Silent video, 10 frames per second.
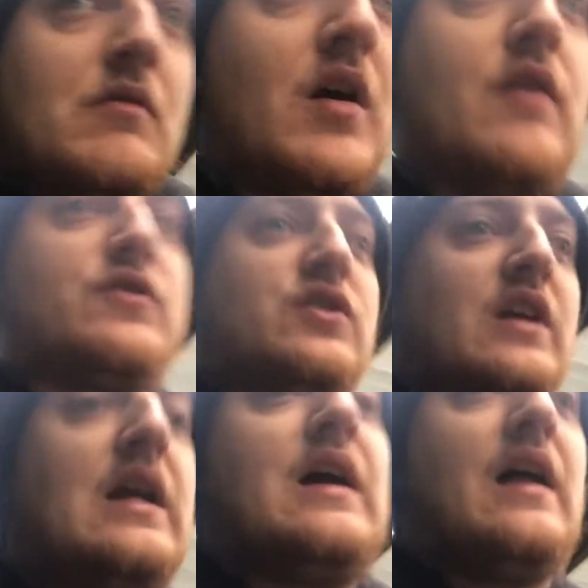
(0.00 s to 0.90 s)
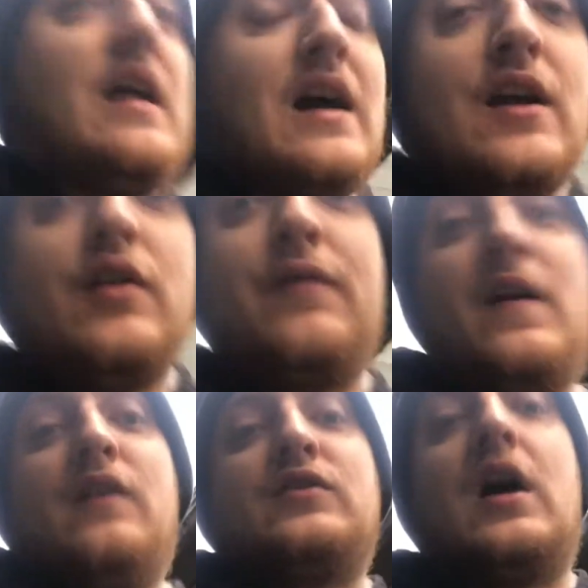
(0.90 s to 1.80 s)
Obviously, and I only
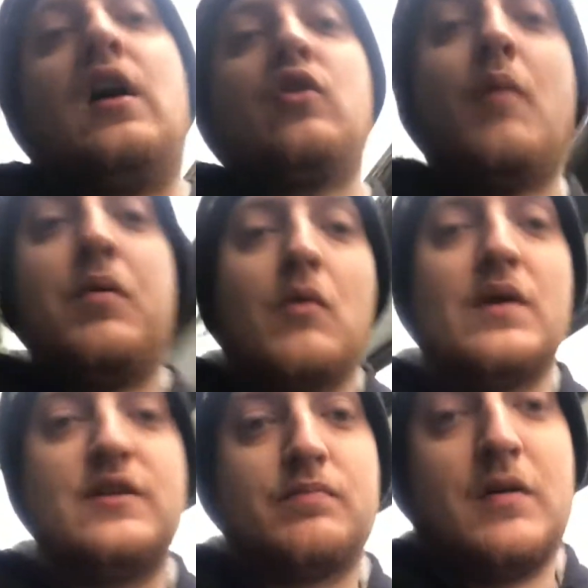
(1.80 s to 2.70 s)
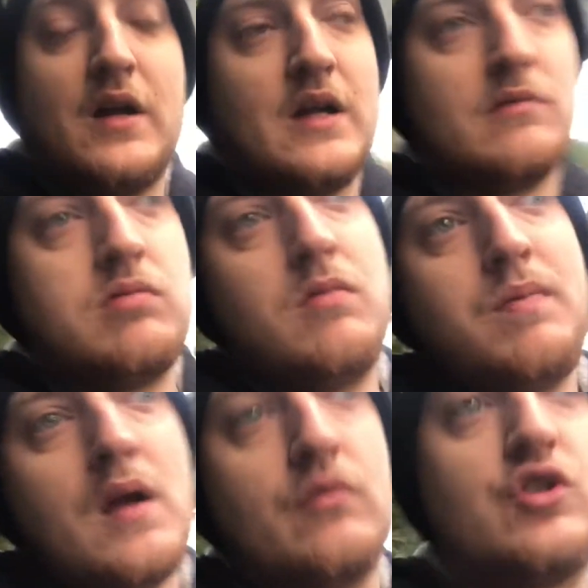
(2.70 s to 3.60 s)
found out a couple of weeks,
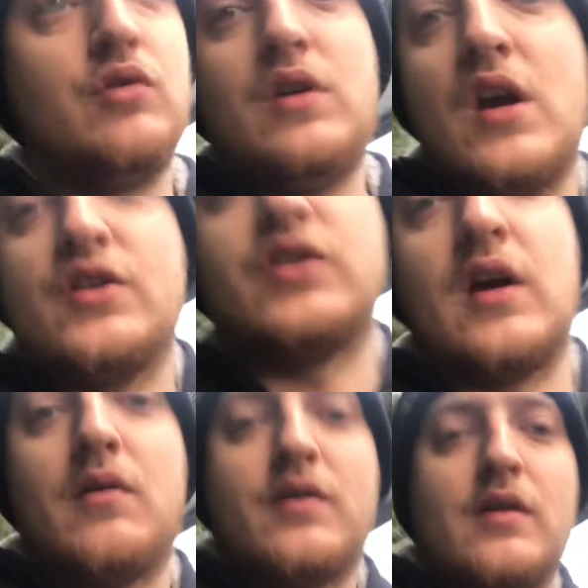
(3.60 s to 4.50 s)
about 2 years ago.